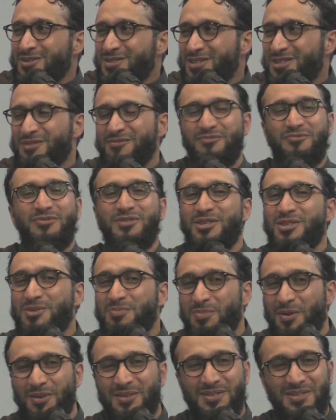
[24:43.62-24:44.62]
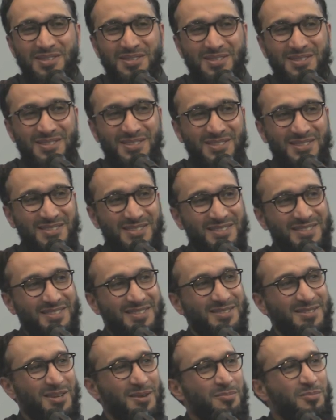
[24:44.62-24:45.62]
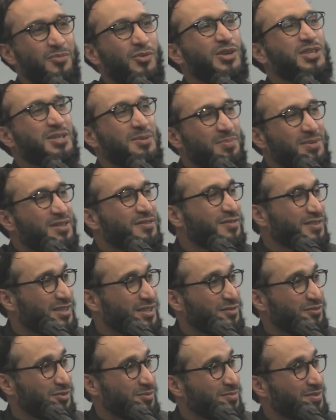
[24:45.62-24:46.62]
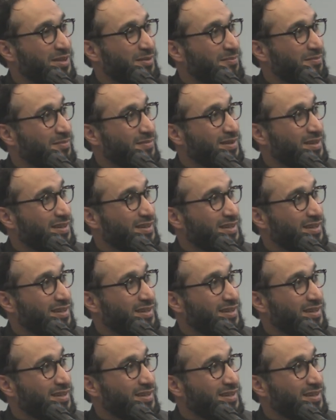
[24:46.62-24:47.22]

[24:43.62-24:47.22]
positive response, some receptivity from them.